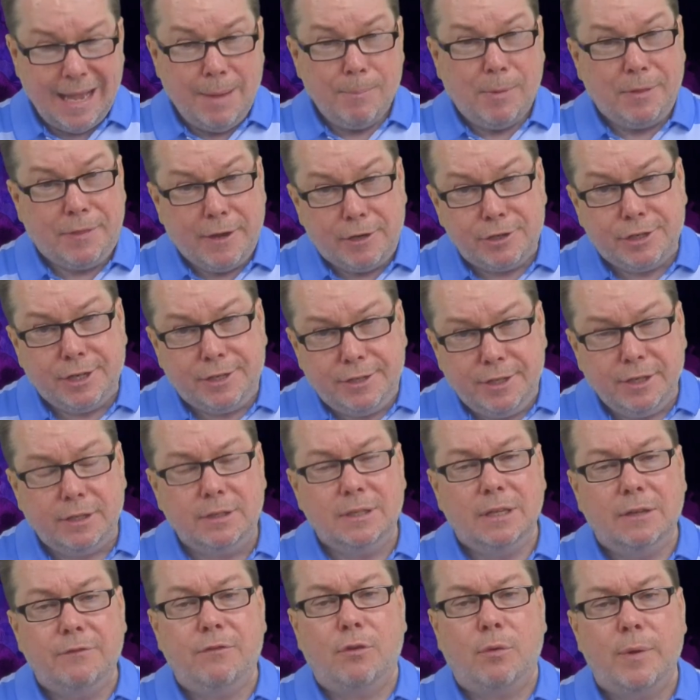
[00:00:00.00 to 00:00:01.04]
But there's a
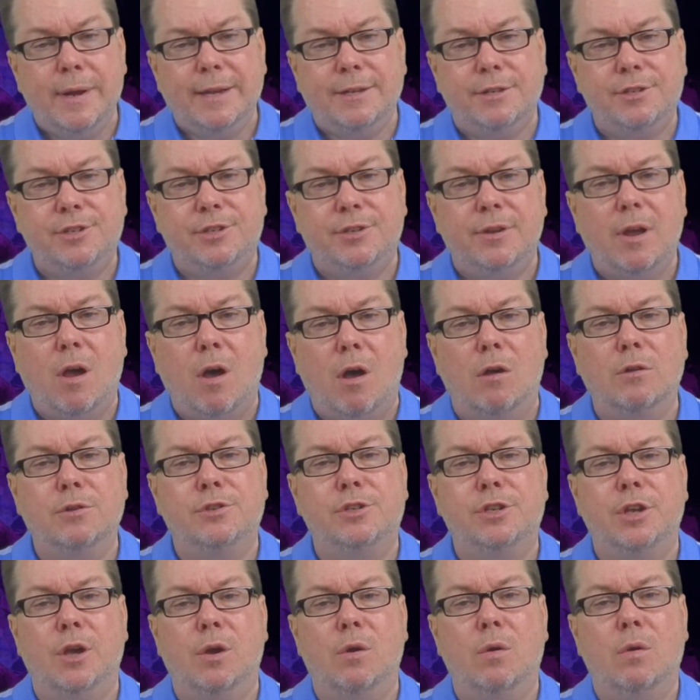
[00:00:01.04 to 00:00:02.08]
deliverance
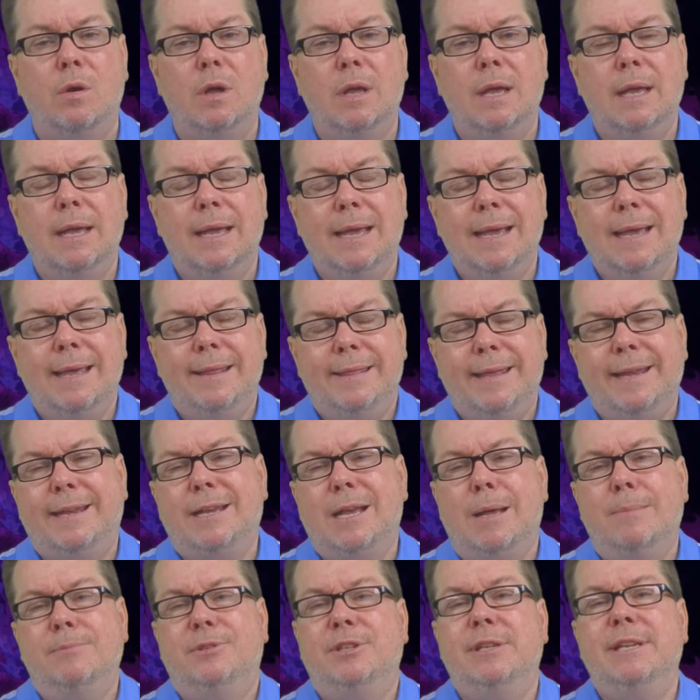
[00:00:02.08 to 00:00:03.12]
also that
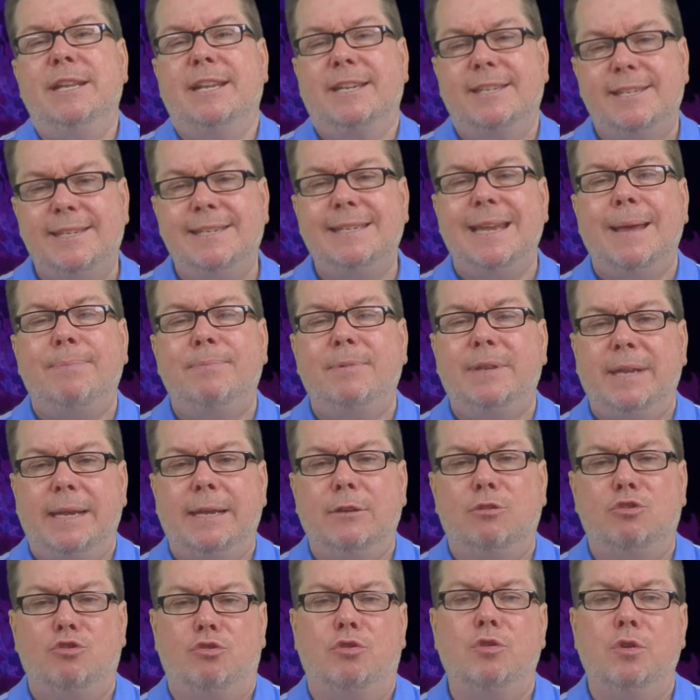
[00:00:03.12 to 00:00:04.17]
comes in accepting
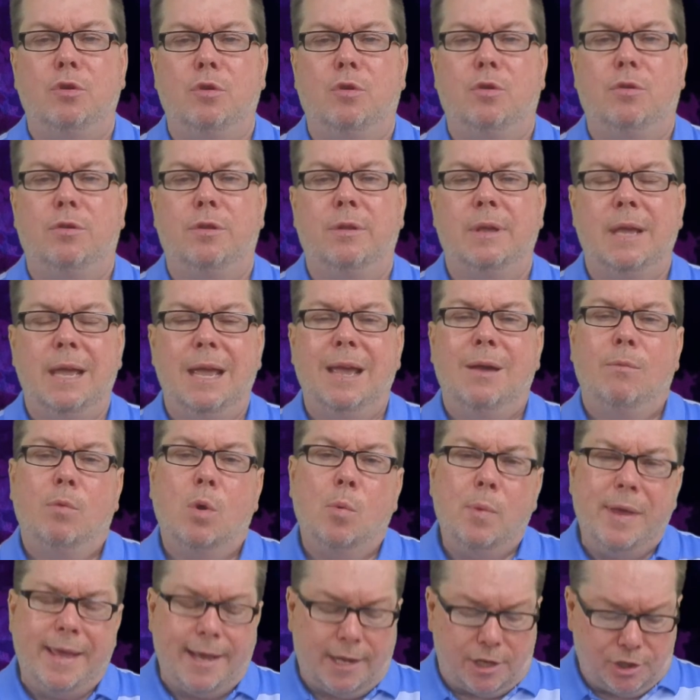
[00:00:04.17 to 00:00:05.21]
truth
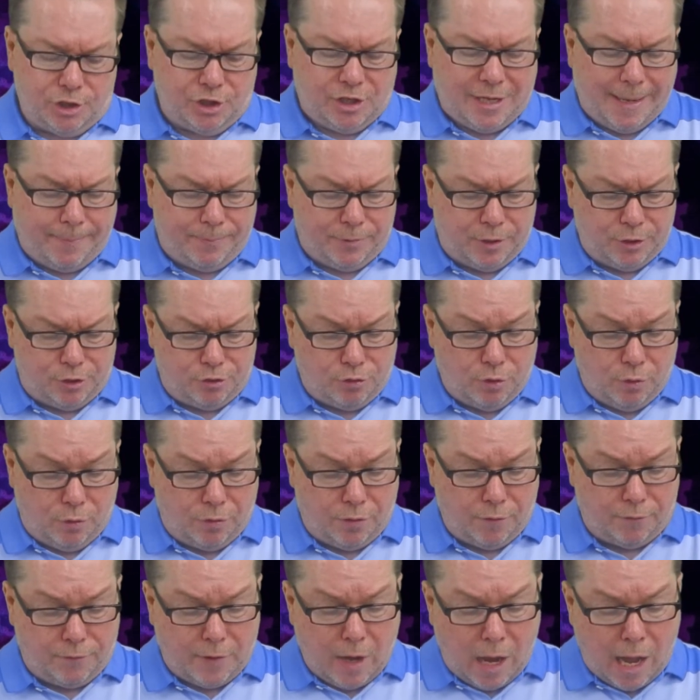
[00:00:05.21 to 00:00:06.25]
when we accept the
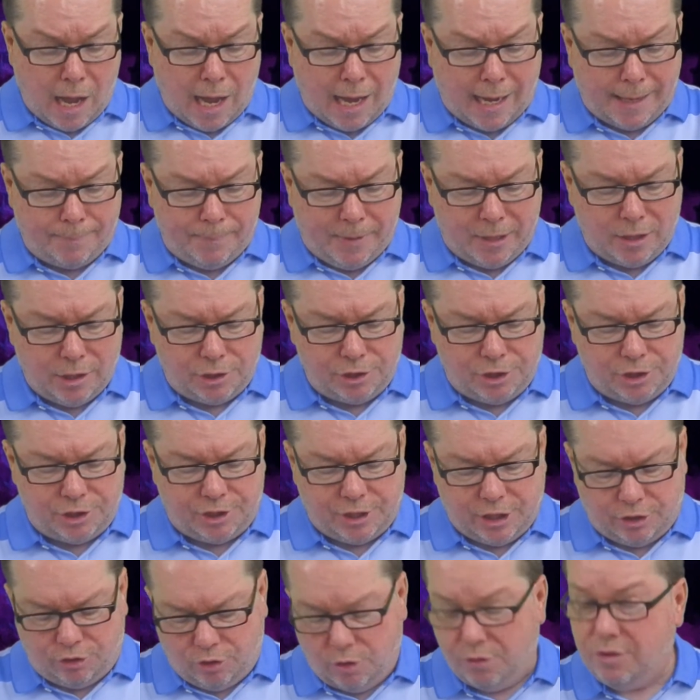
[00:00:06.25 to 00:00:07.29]
truth of God. Because you
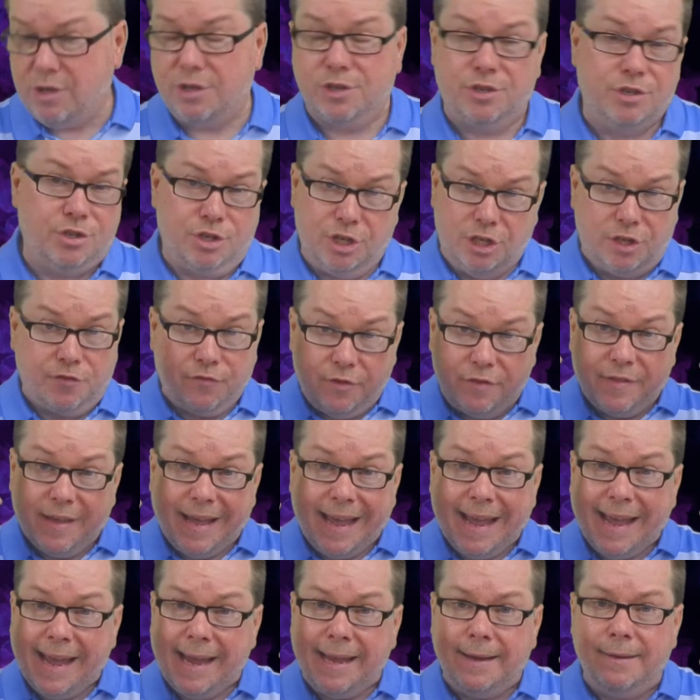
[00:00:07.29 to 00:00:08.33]
see, truth isn't just for the
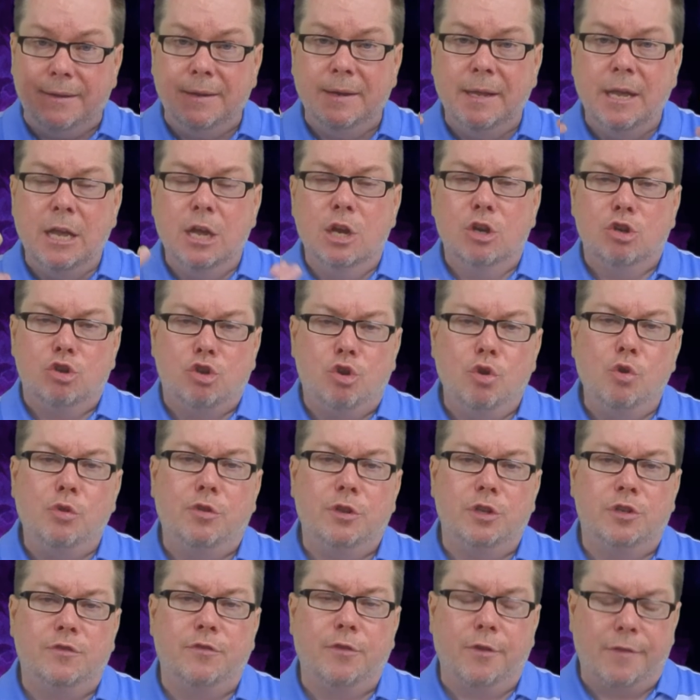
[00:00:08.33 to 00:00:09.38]
head, truth
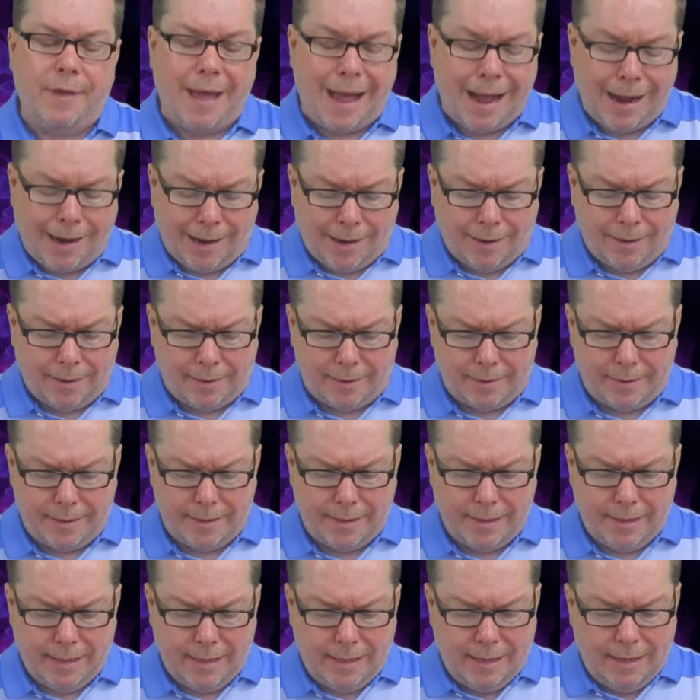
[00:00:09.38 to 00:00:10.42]
is for the heart.
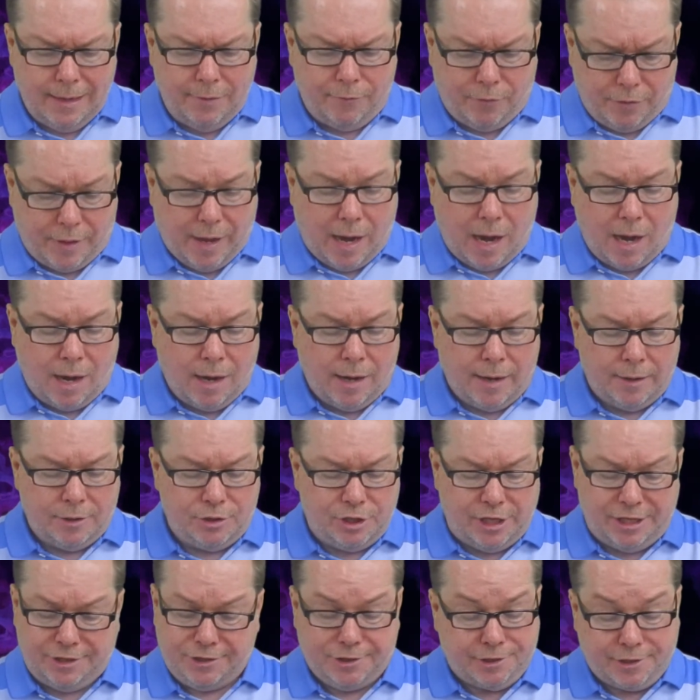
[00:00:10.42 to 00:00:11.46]
For the heart.
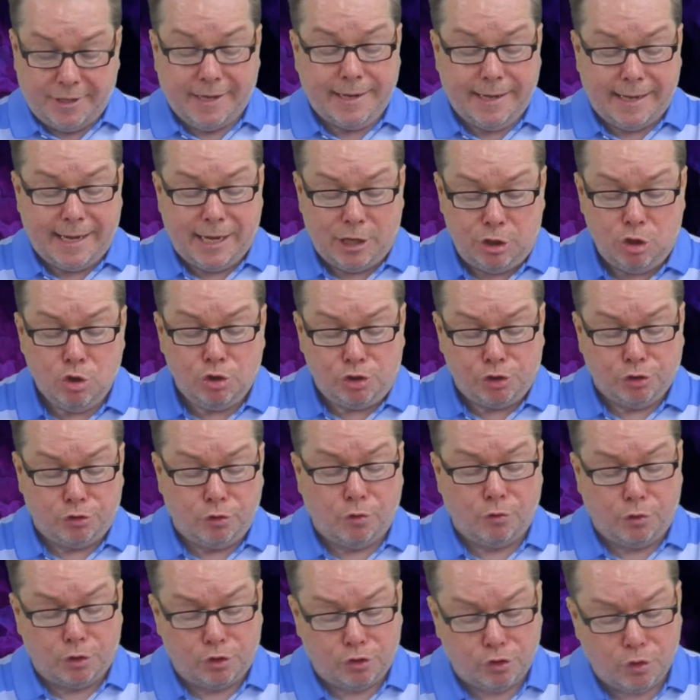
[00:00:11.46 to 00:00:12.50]
Jesus said again, You shall
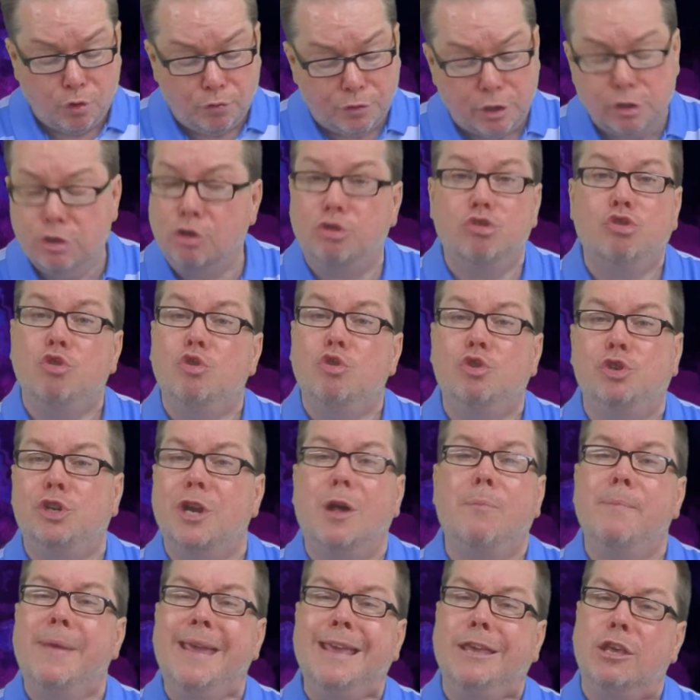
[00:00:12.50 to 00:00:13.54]
know the truth, and the truth shall
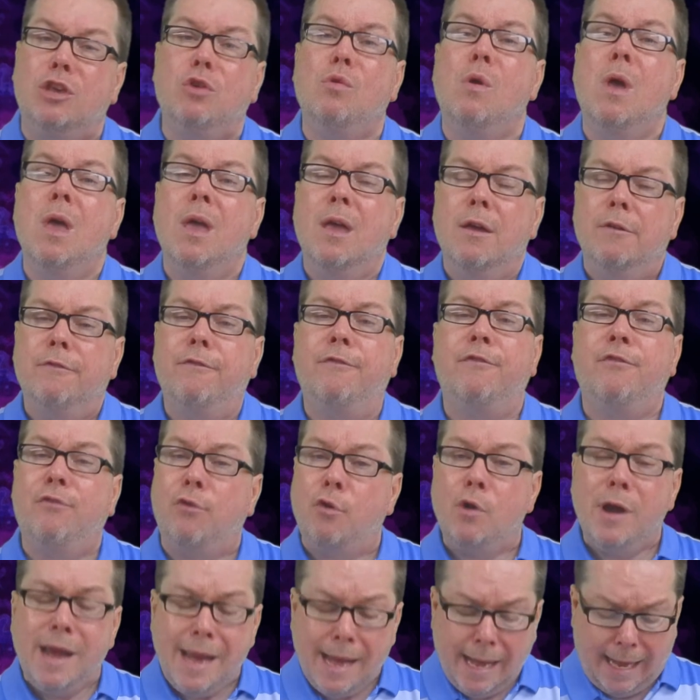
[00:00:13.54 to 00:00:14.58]
make you
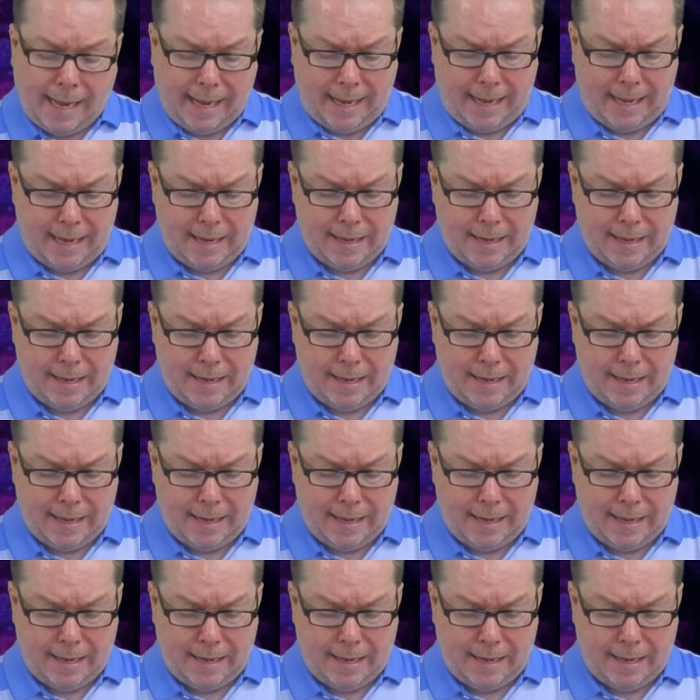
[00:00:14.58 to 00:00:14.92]
free.